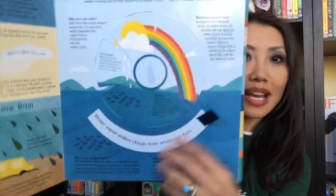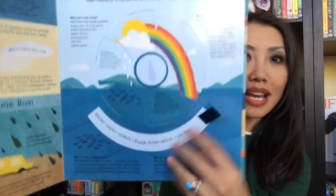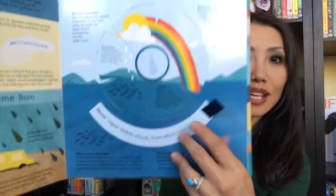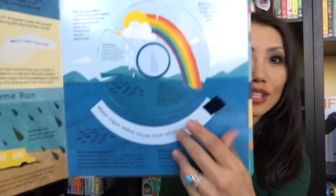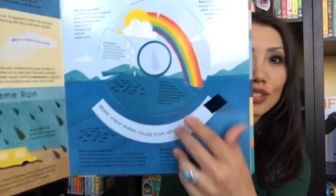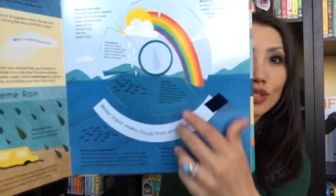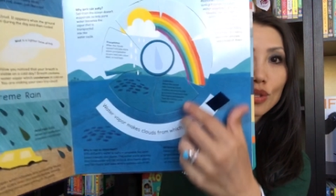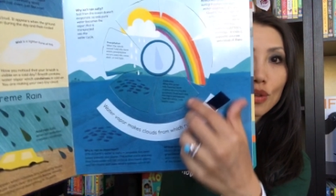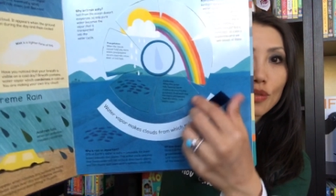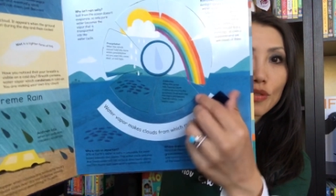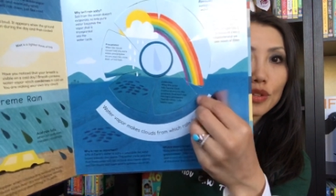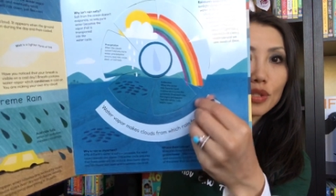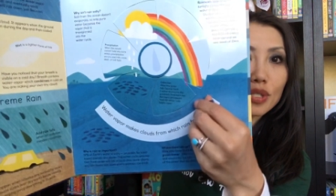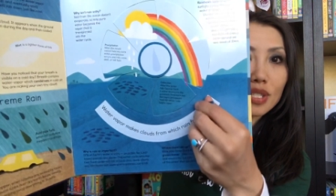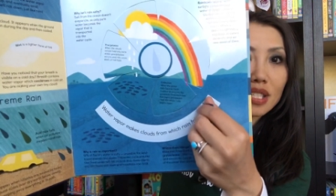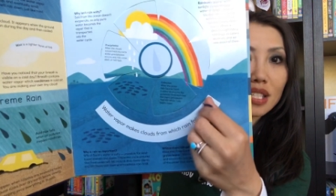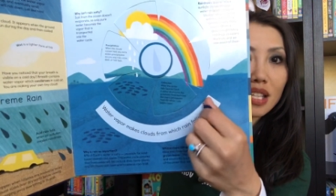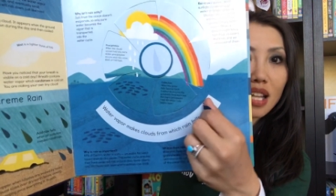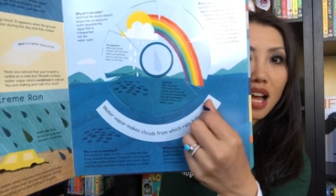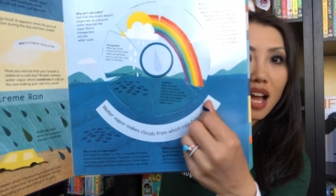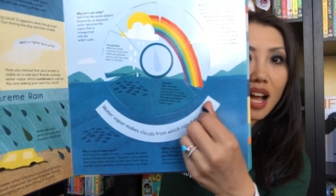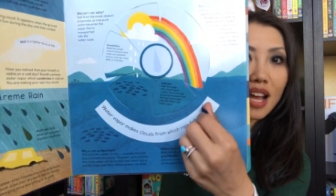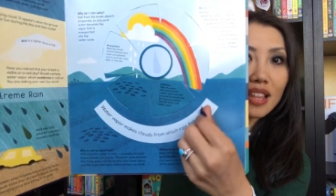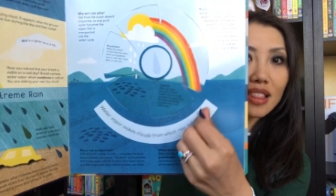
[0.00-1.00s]
And so if you
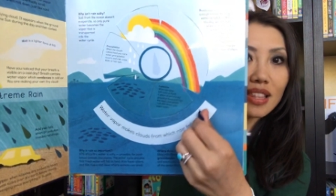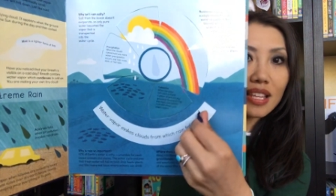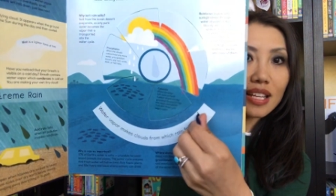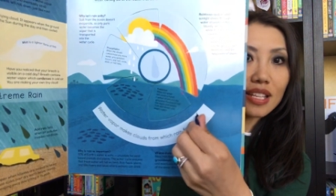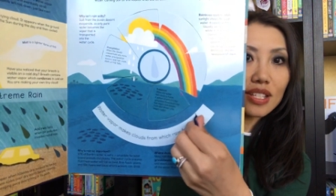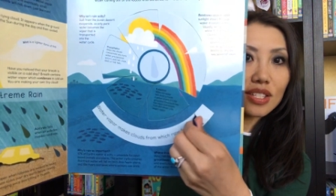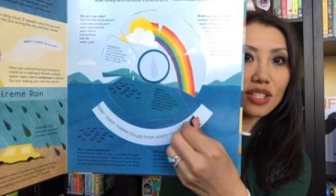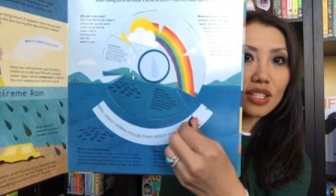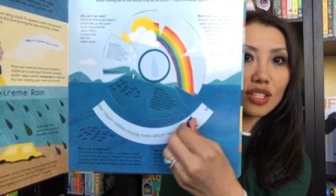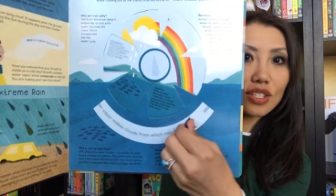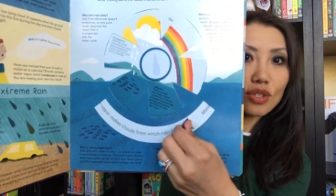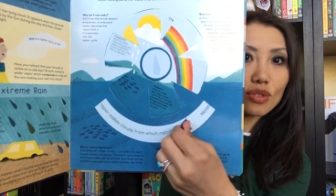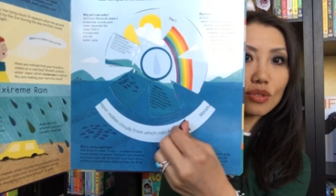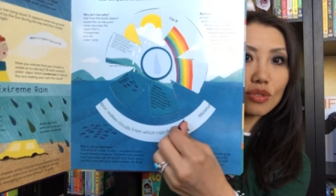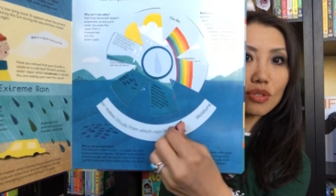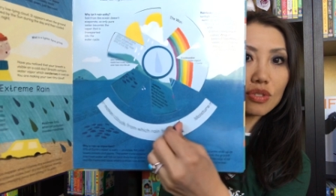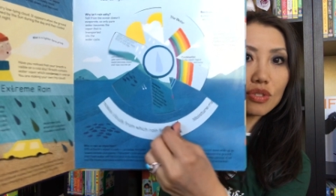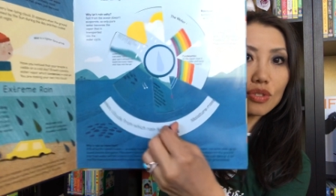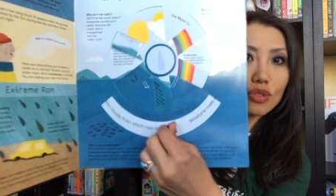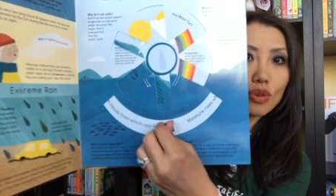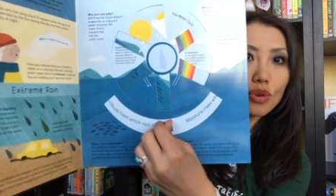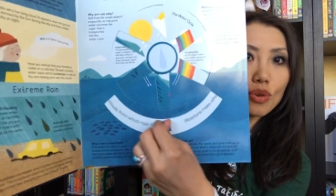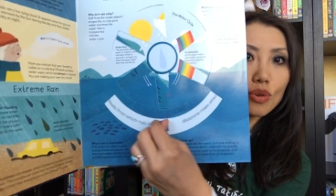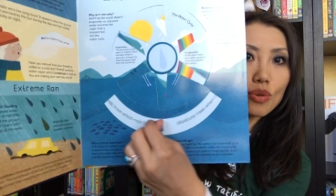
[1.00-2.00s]
slide this and you
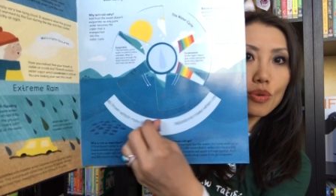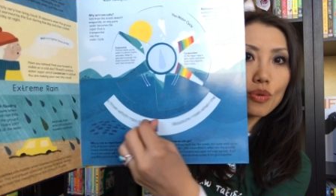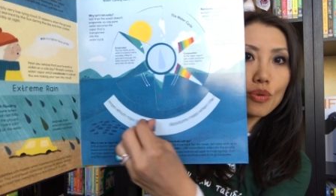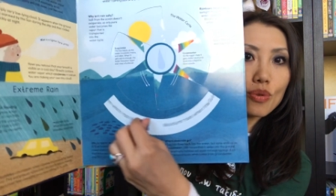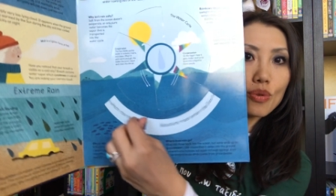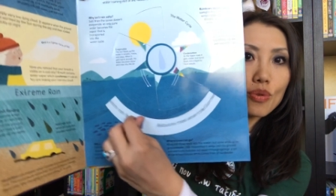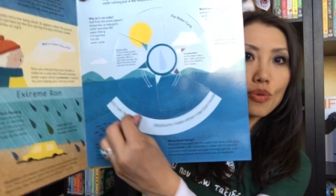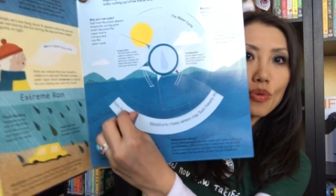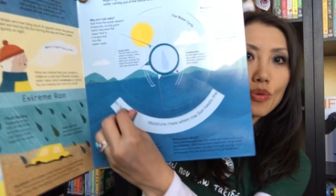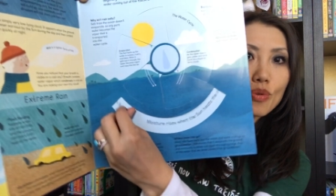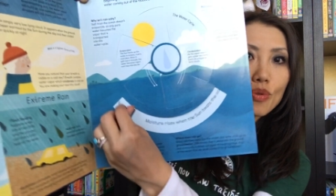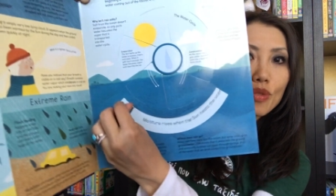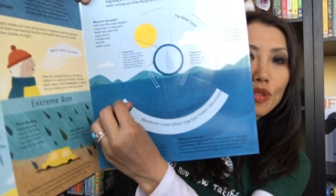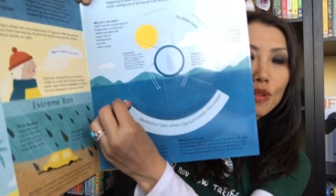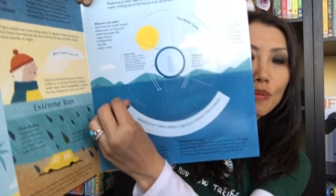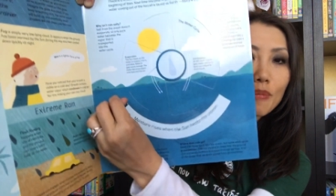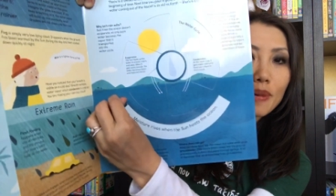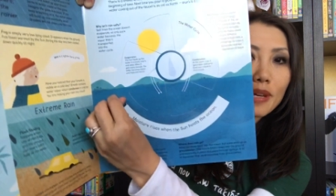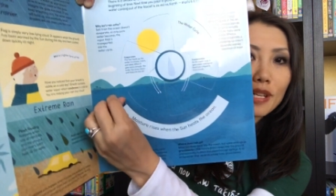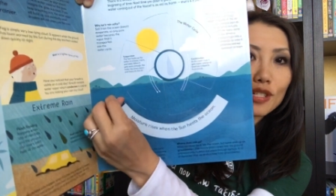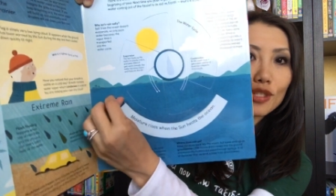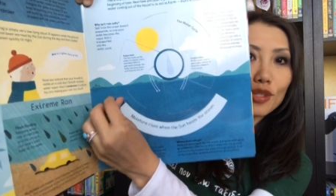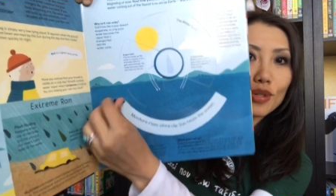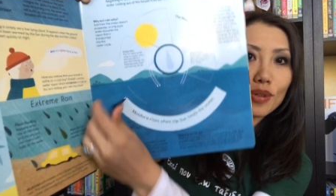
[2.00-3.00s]
turn the
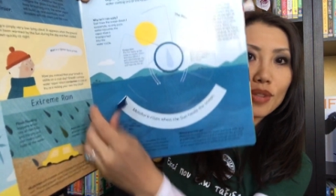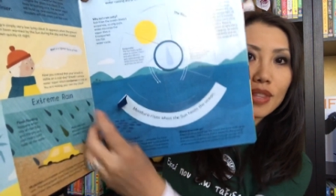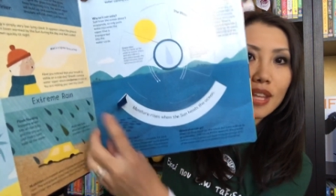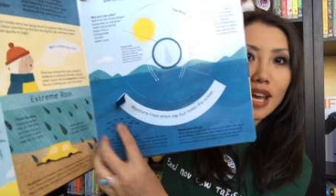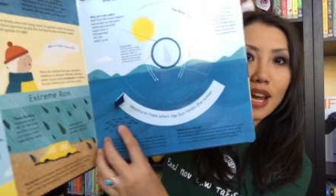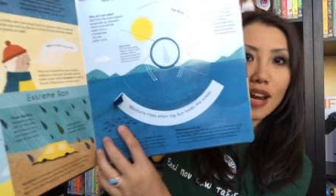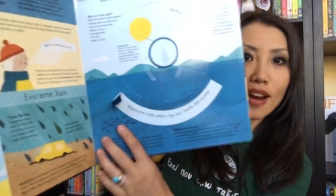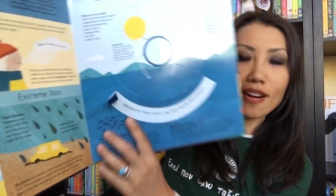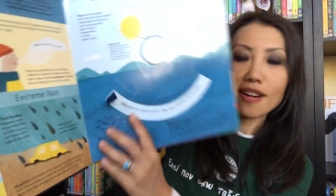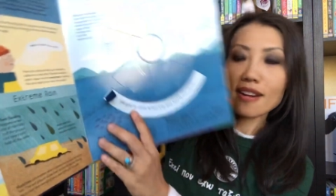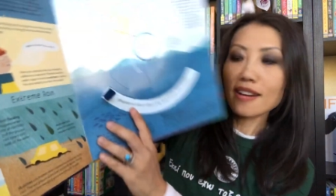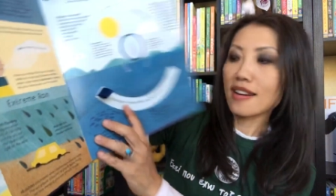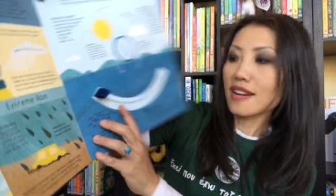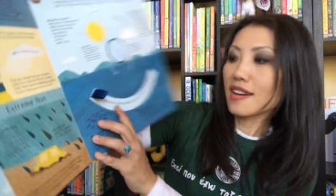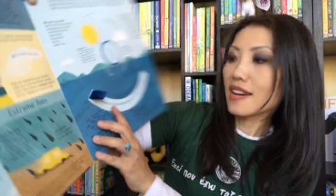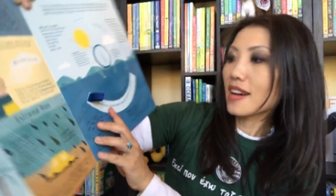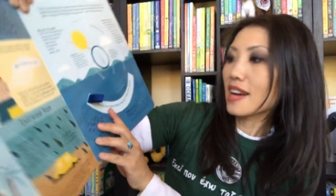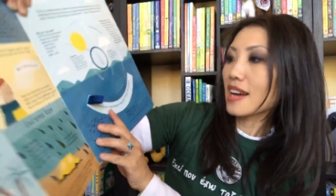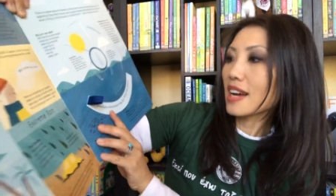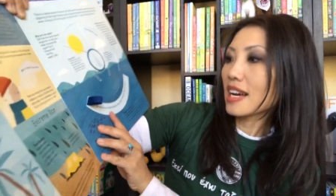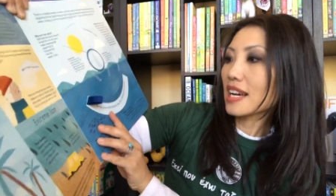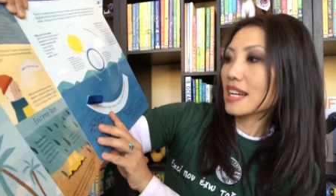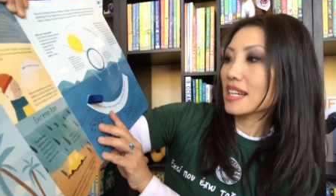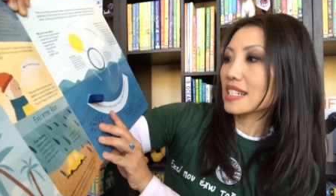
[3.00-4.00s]
picture there,
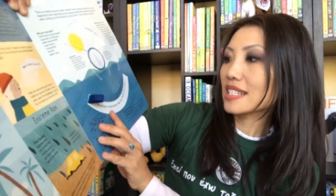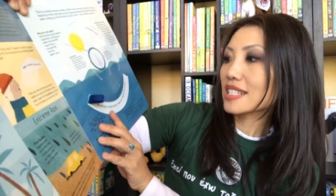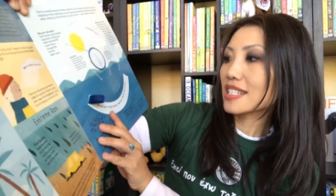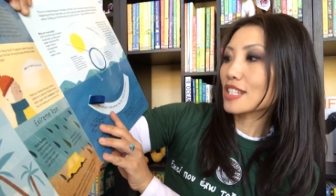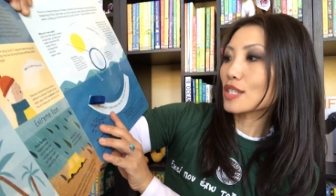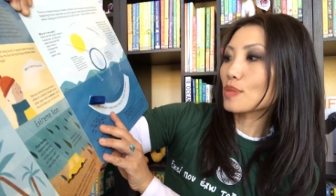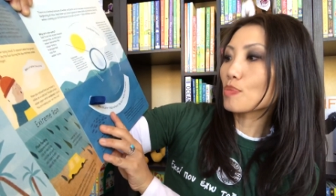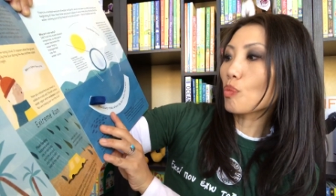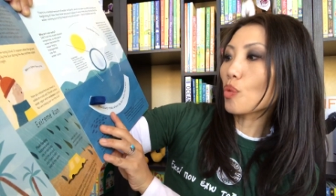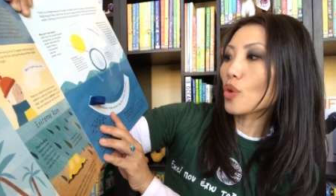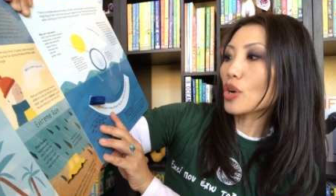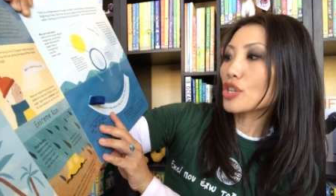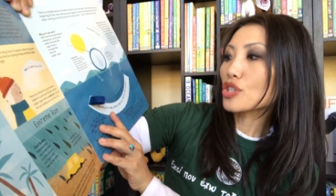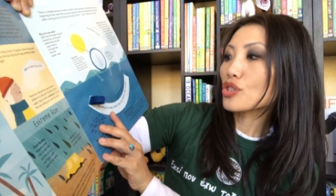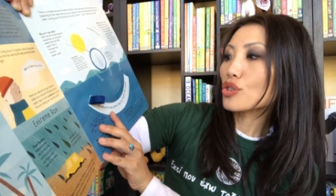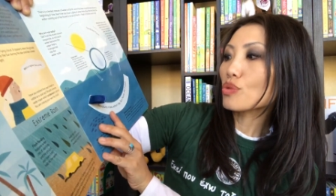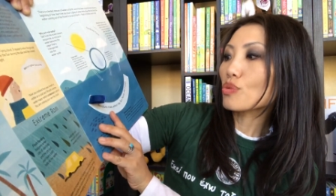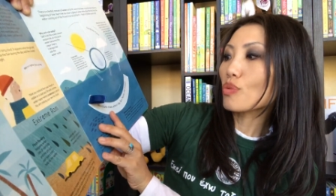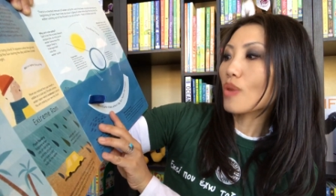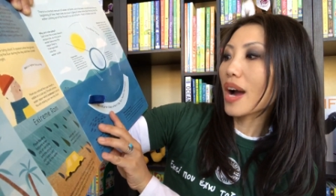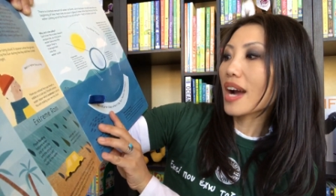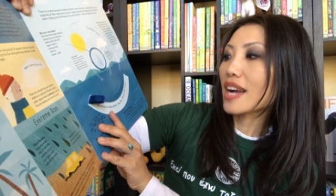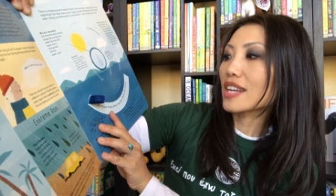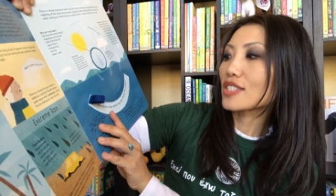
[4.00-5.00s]
and it says
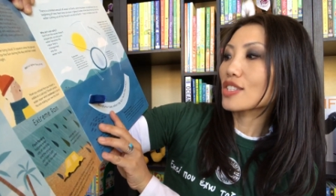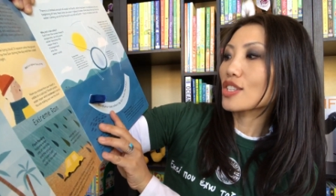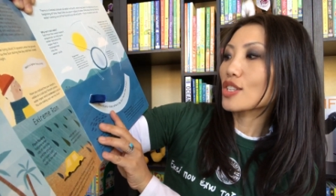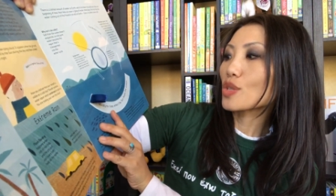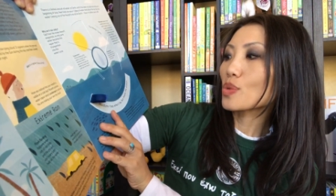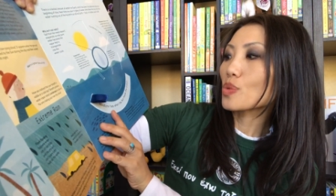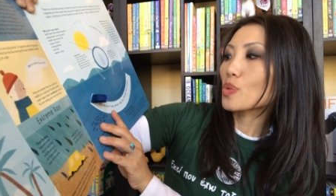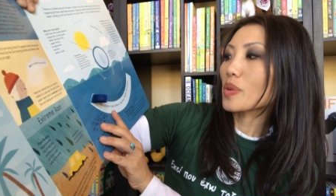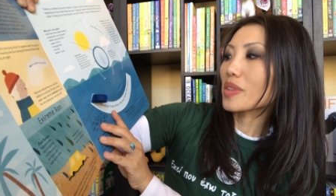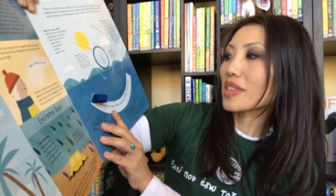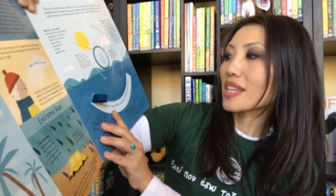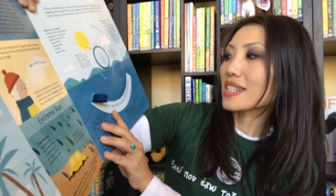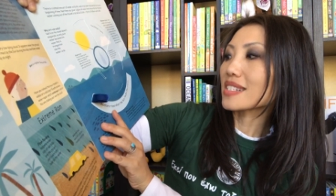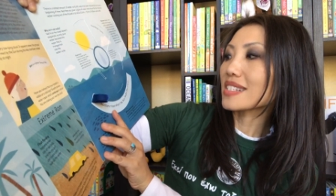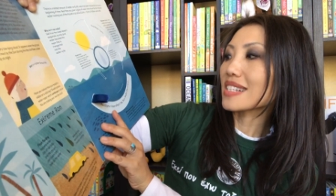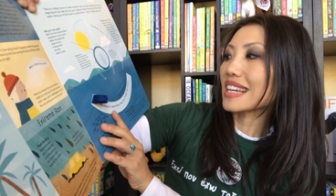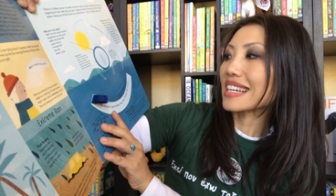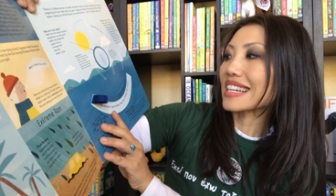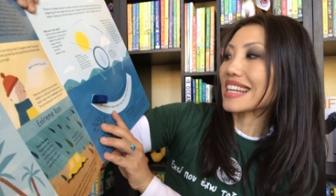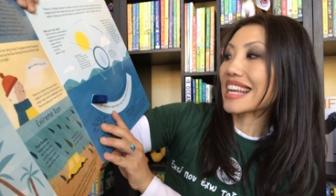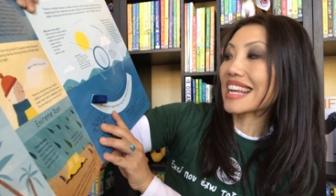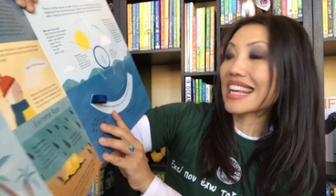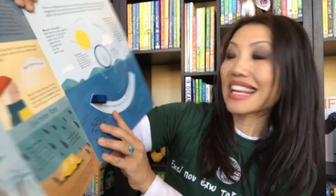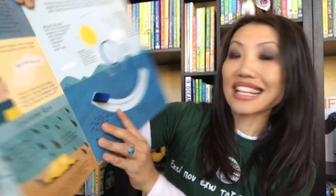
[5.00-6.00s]
moisture rises when the
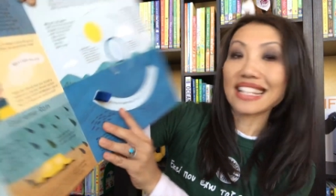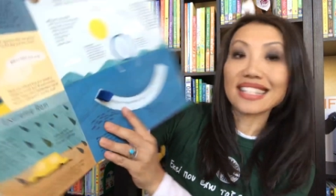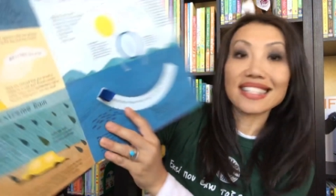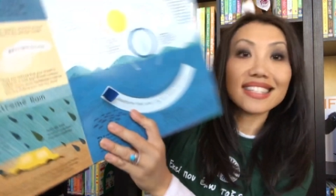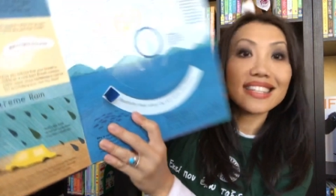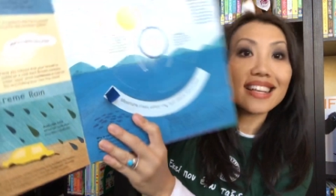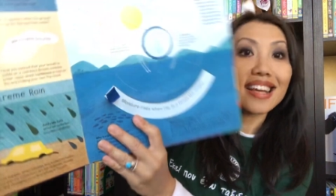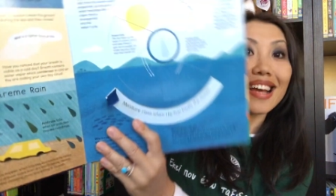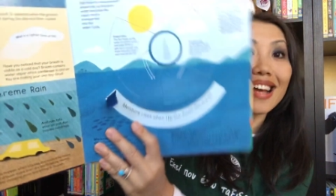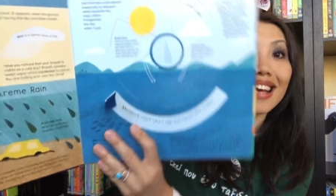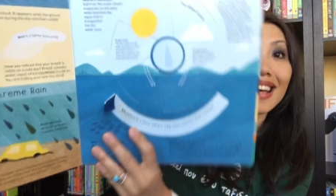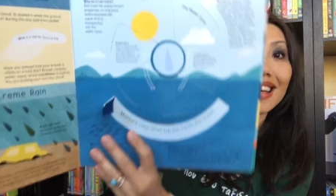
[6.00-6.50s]
sun heats